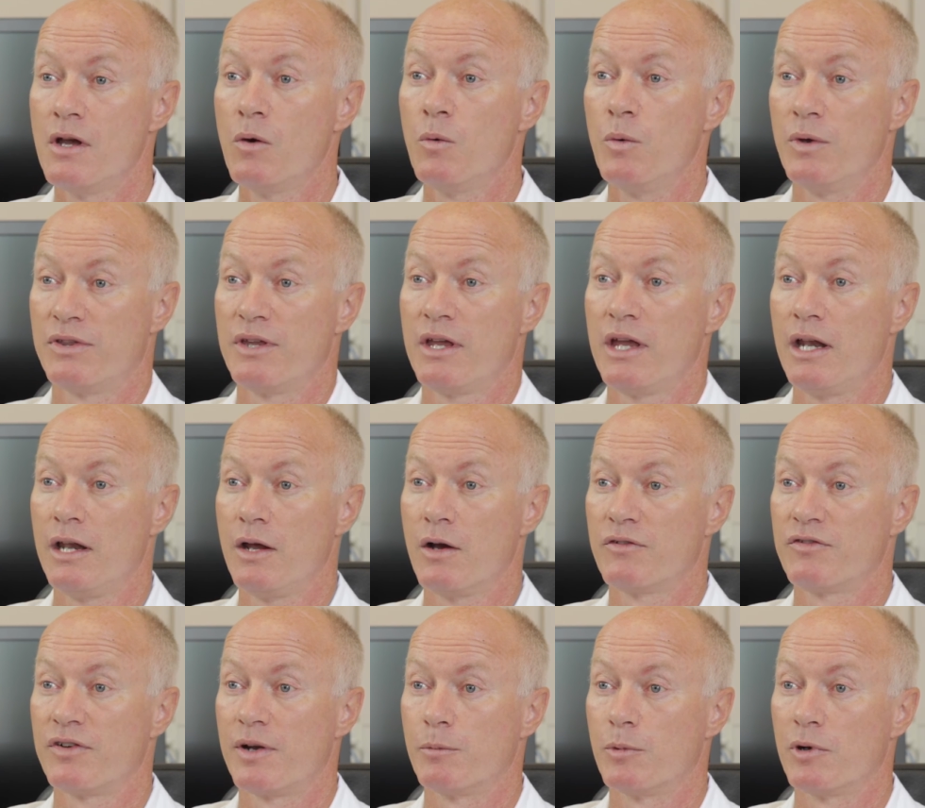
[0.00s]
with
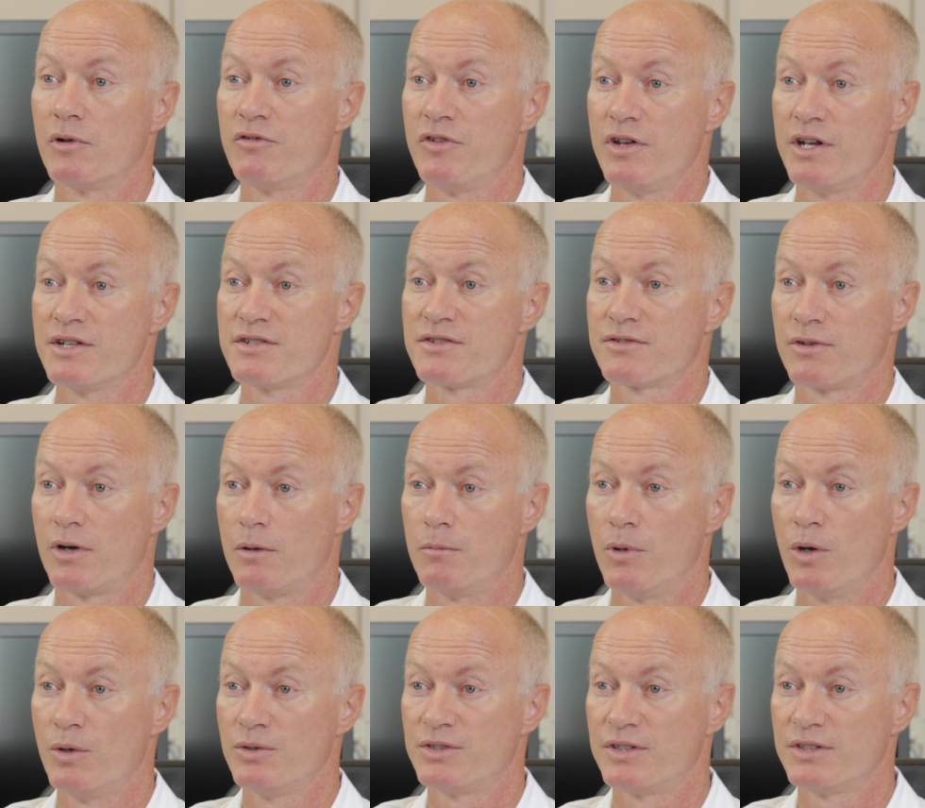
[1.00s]
iliofemoral venous
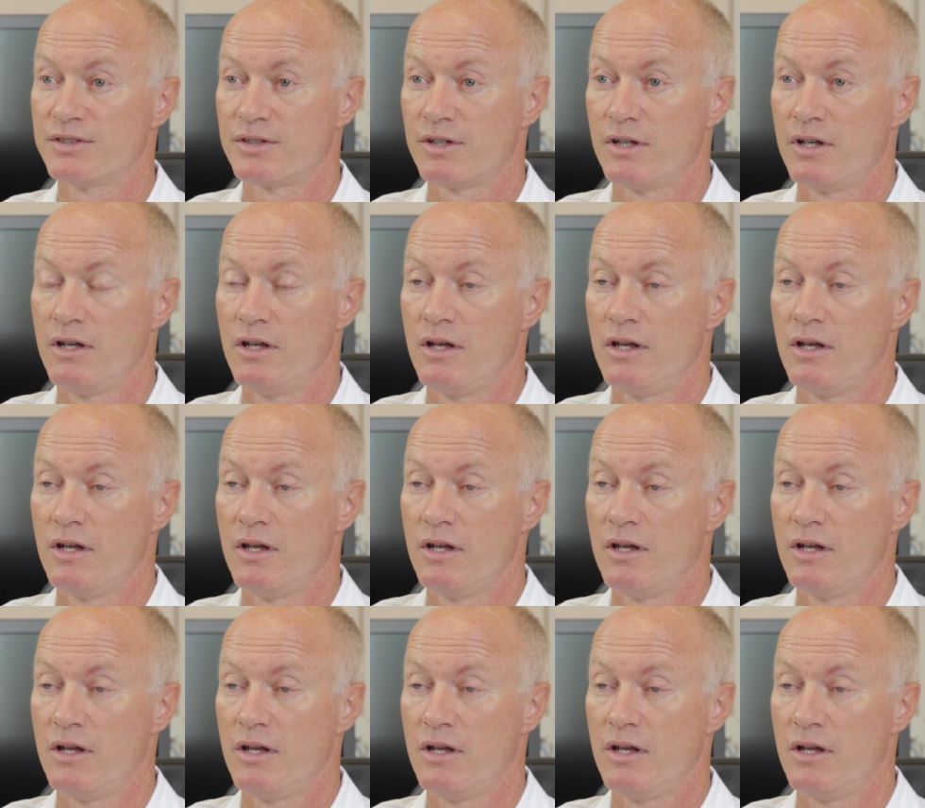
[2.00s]
thrombosis